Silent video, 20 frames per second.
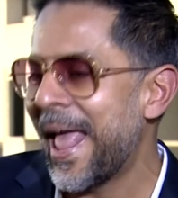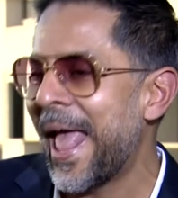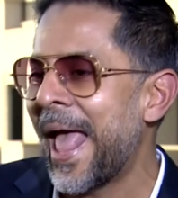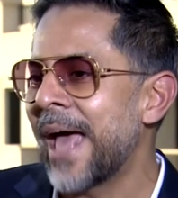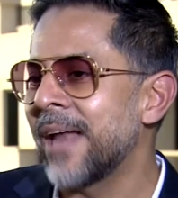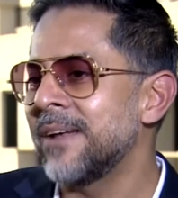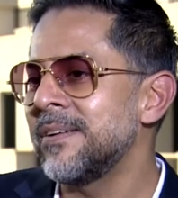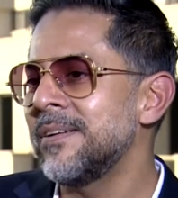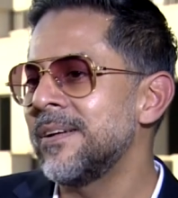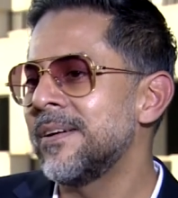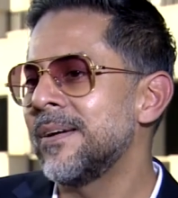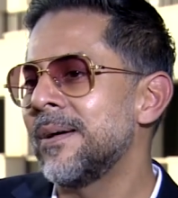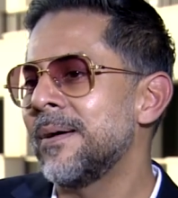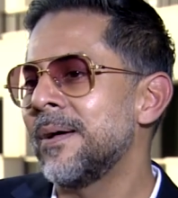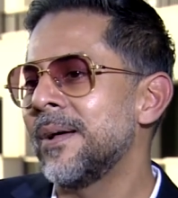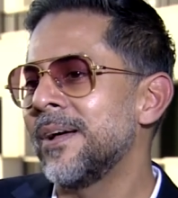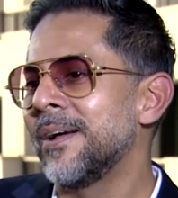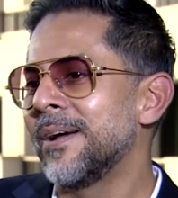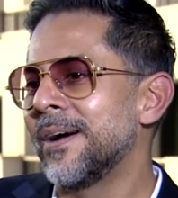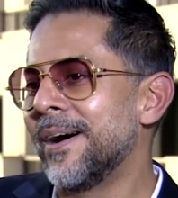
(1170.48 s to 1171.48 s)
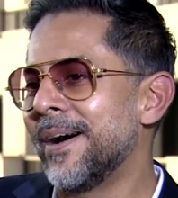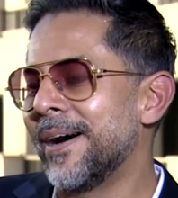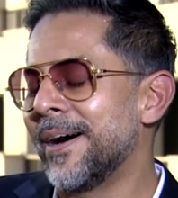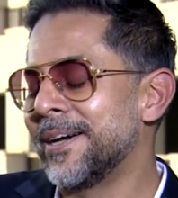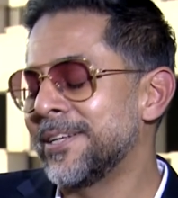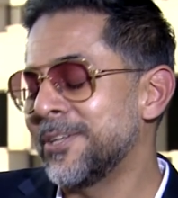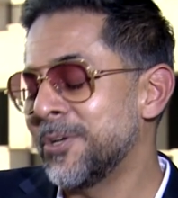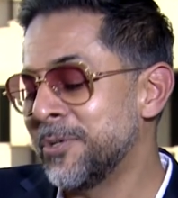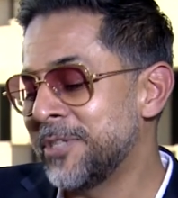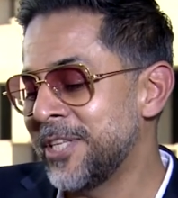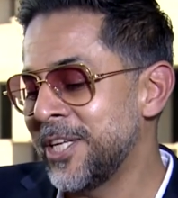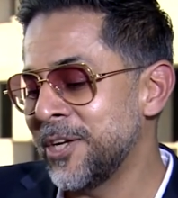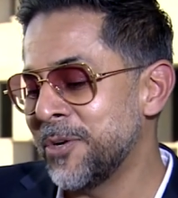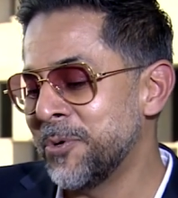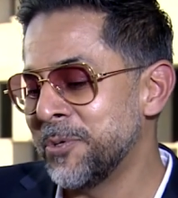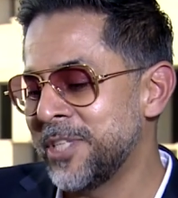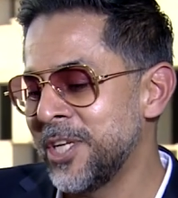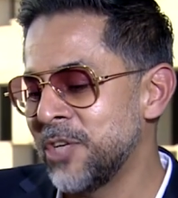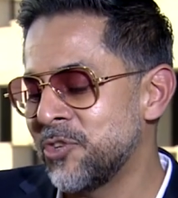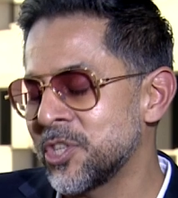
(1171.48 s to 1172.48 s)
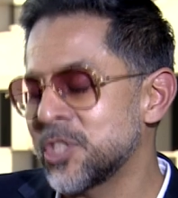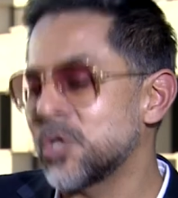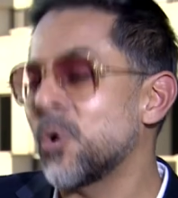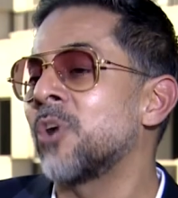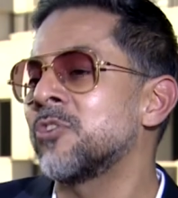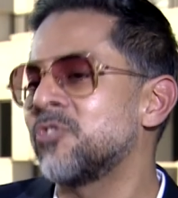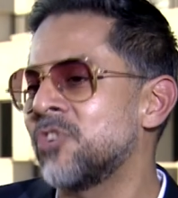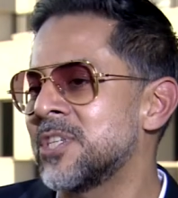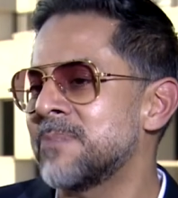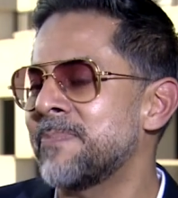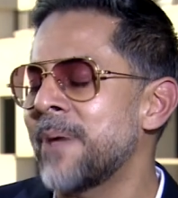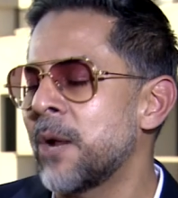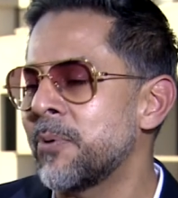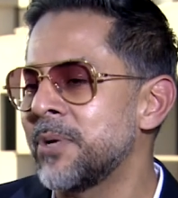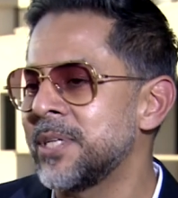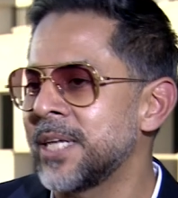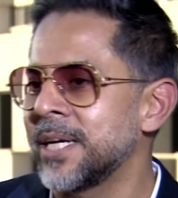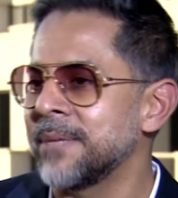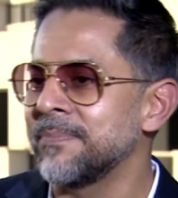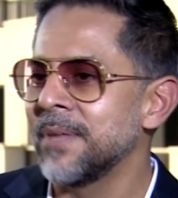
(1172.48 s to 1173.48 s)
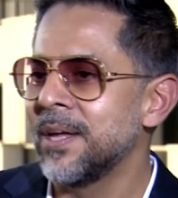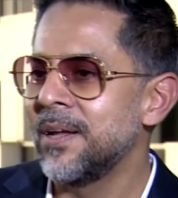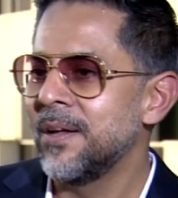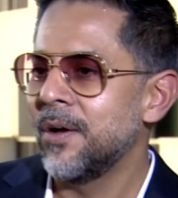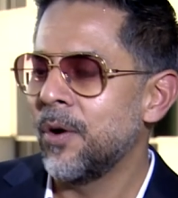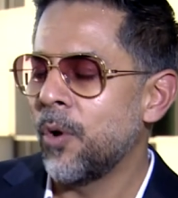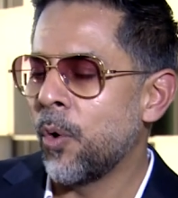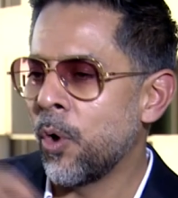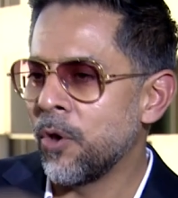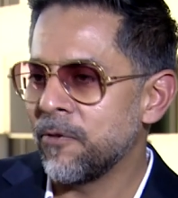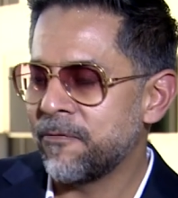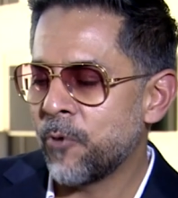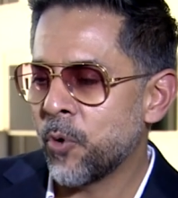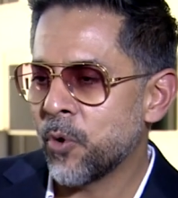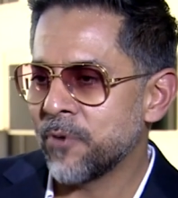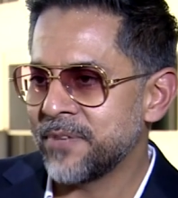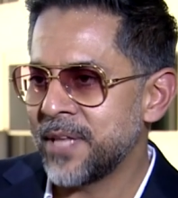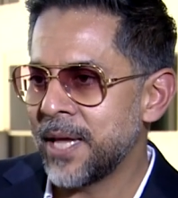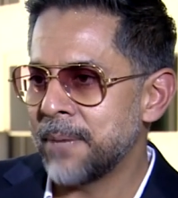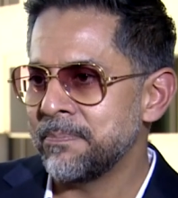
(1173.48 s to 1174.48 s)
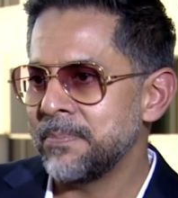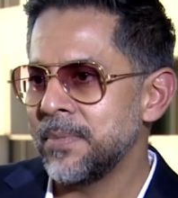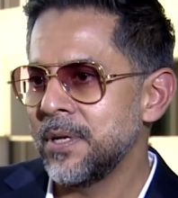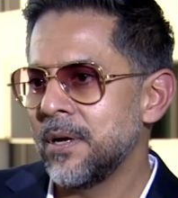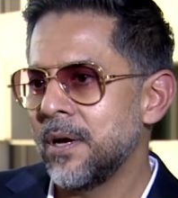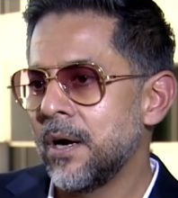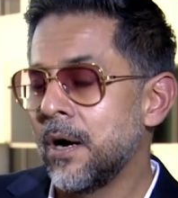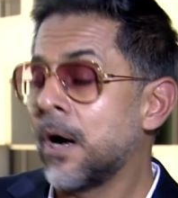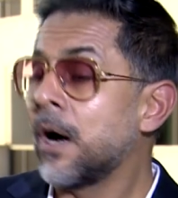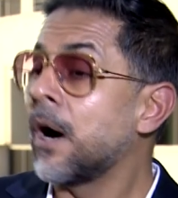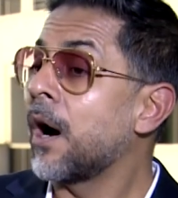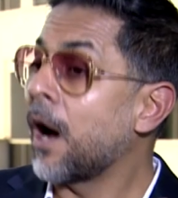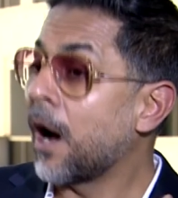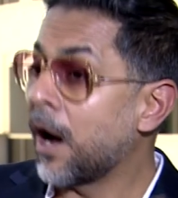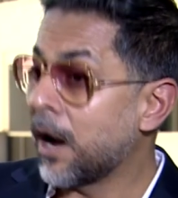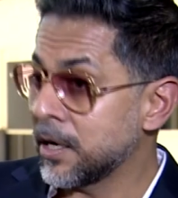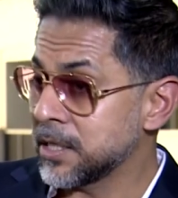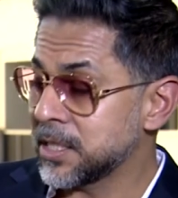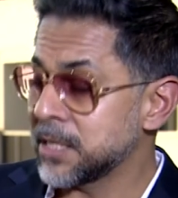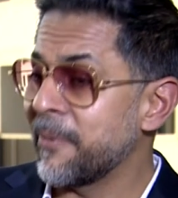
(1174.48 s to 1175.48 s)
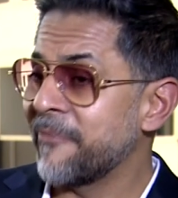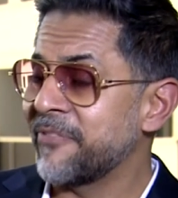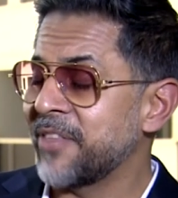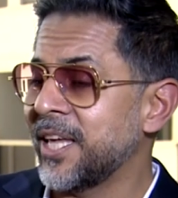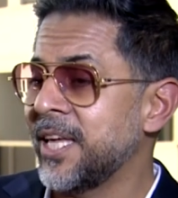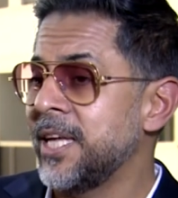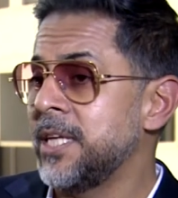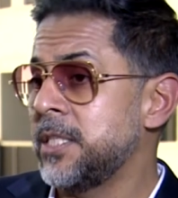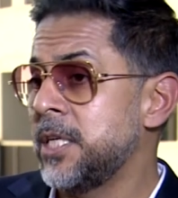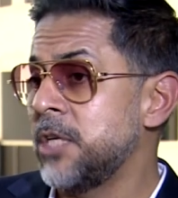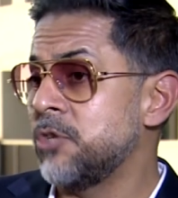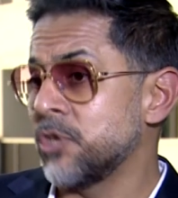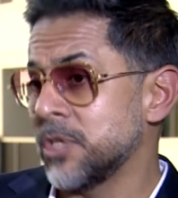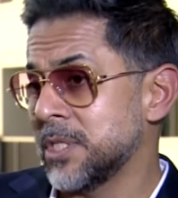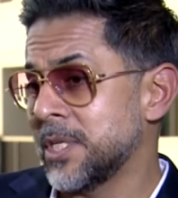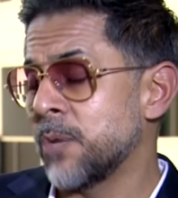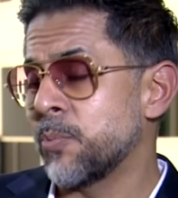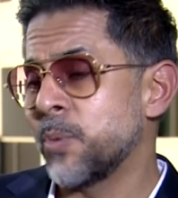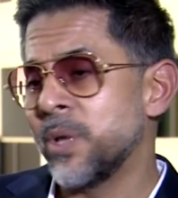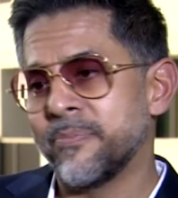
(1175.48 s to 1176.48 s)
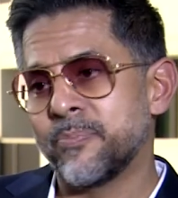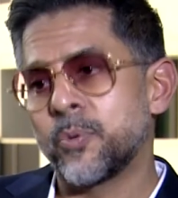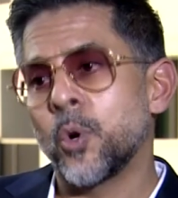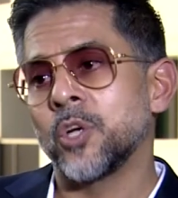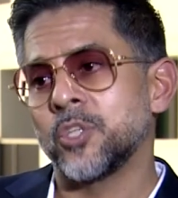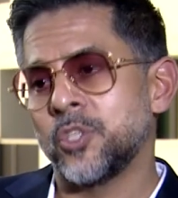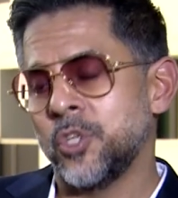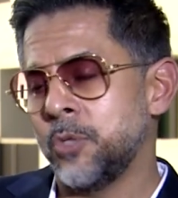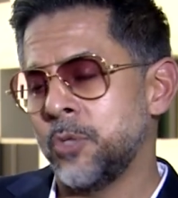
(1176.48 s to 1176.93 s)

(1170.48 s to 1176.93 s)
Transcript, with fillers: and uh, who, te who teaches conscious parenting. All four of them uh, are some of the key teachers that we have brought